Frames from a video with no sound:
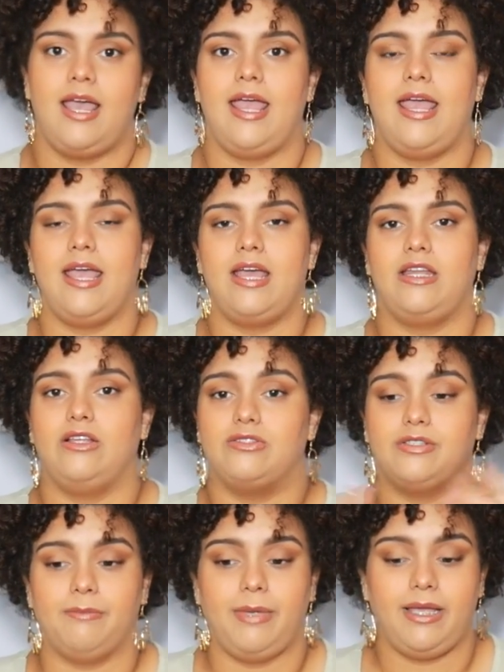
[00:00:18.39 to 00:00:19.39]
And you
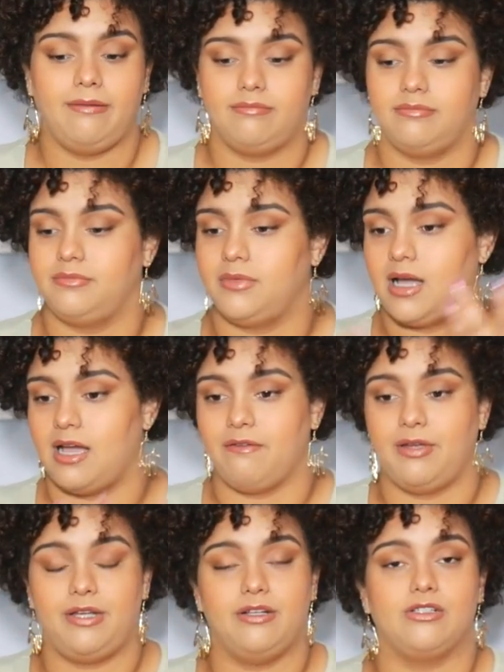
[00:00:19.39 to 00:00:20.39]
submit, I
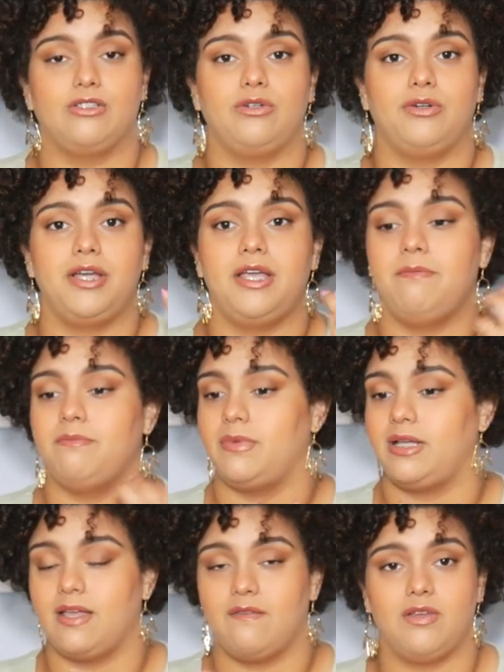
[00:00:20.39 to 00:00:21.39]
read your story,
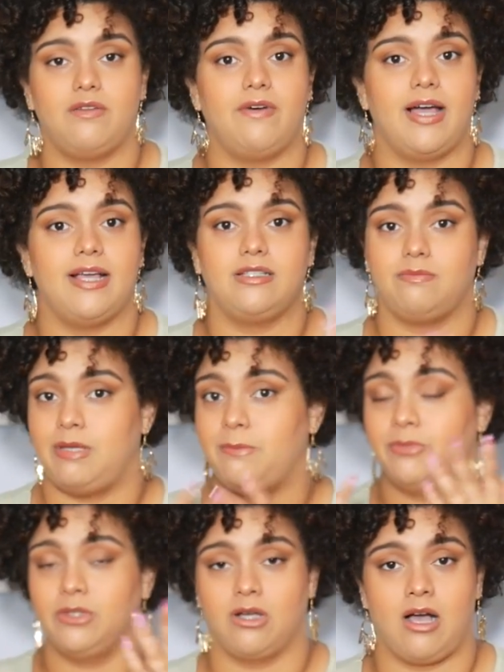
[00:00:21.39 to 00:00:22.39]
give you advice,
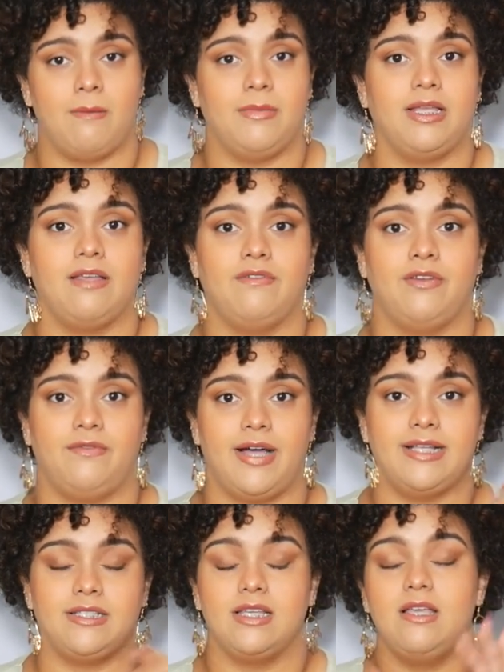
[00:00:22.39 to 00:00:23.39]
people in the comment give you
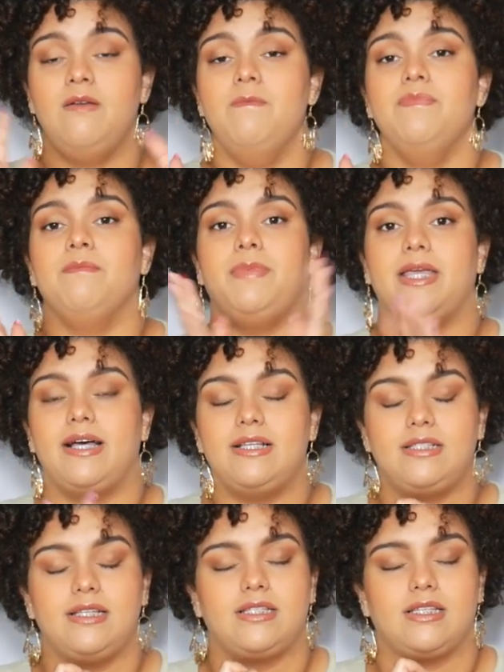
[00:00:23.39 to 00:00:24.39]
advice.
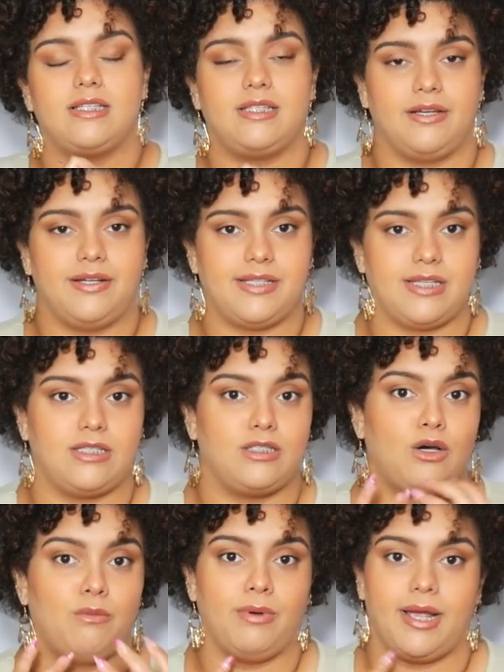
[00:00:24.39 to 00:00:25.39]
Because this series is
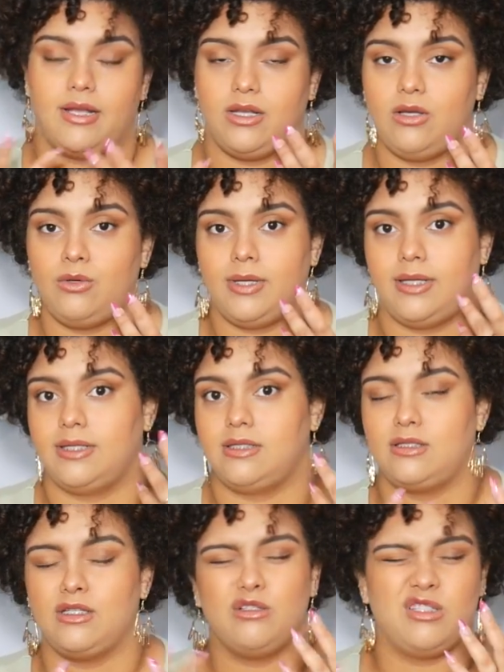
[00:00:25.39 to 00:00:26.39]
so brand new and
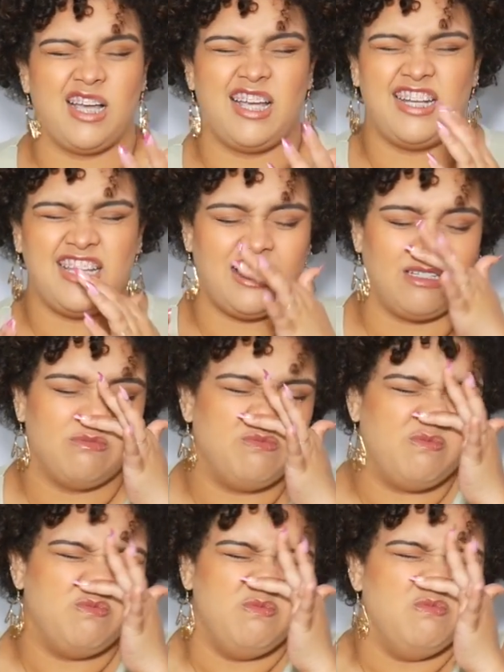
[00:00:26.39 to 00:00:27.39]
it's so tiny,
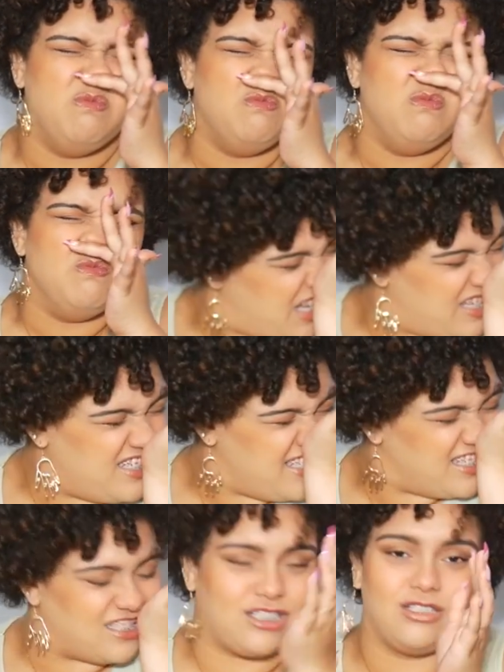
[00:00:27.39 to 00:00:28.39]
I just
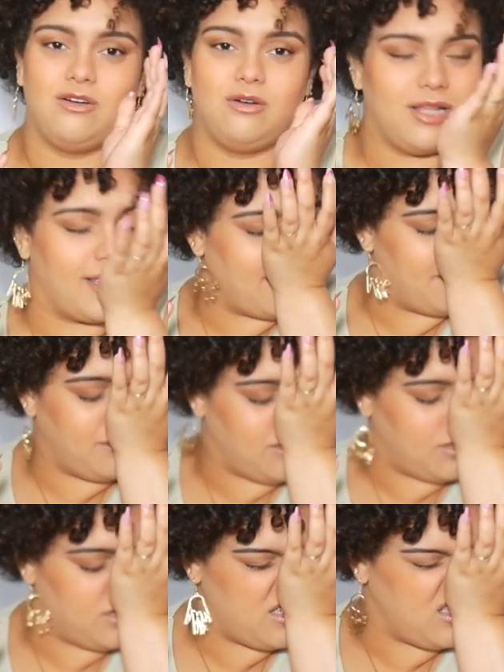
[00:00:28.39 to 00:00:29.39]
get so like, ugh,
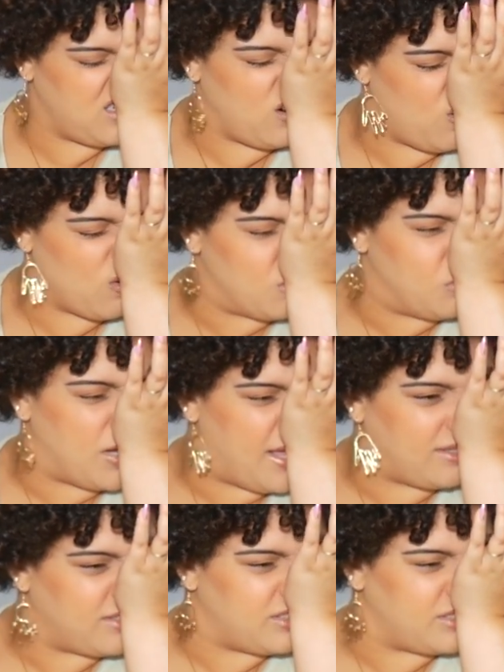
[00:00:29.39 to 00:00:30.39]
it's horrible
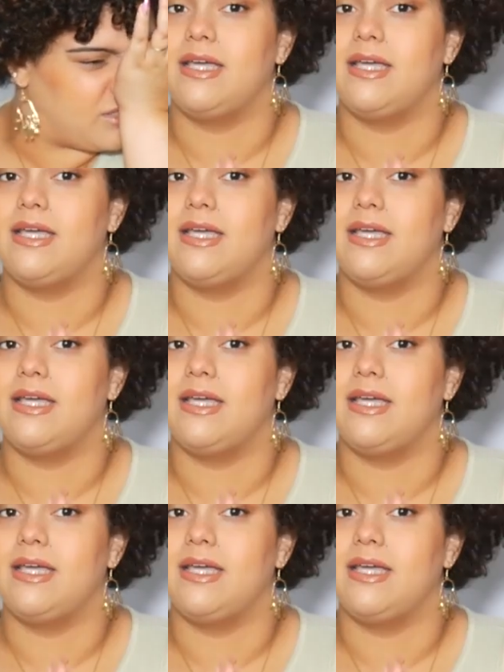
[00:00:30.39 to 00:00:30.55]
allergies.